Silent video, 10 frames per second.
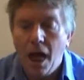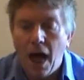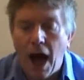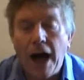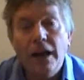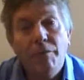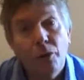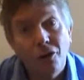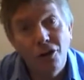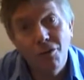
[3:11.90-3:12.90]
"I have
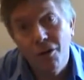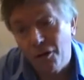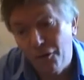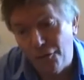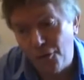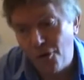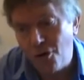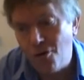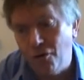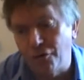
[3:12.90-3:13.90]
brought you good
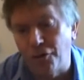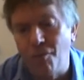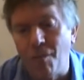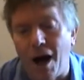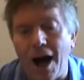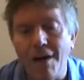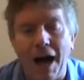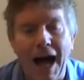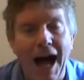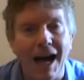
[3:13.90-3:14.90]
food from my
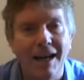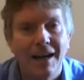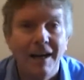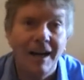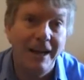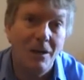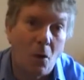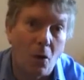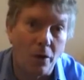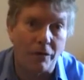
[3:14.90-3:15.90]
bag, clean
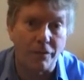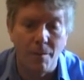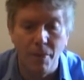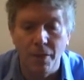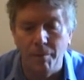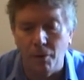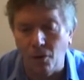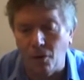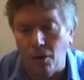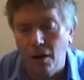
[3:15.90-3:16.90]
water from the
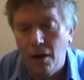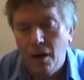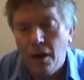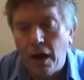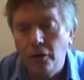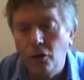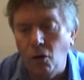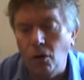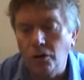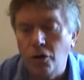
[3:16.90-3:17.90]
bowl, and
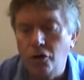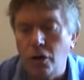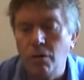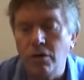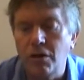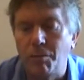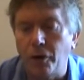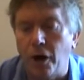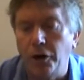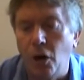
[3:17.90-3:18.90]
gold and jewels to
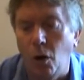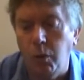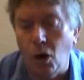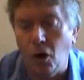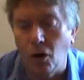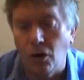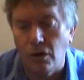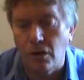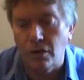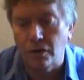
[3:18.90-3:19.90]
put on your
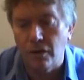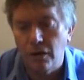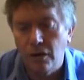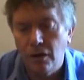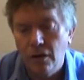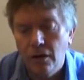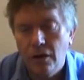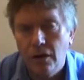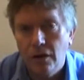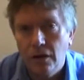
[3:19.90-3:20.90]
walls."
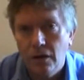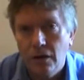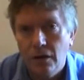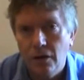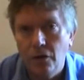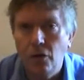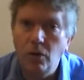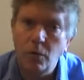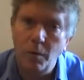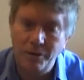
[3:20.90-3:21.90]
The
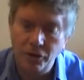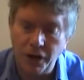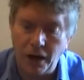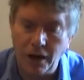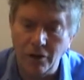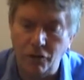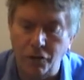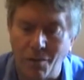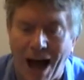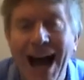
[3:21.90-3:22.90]
old woman changed
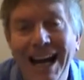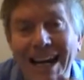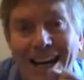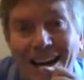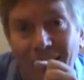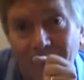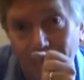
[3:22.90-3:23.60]
from anger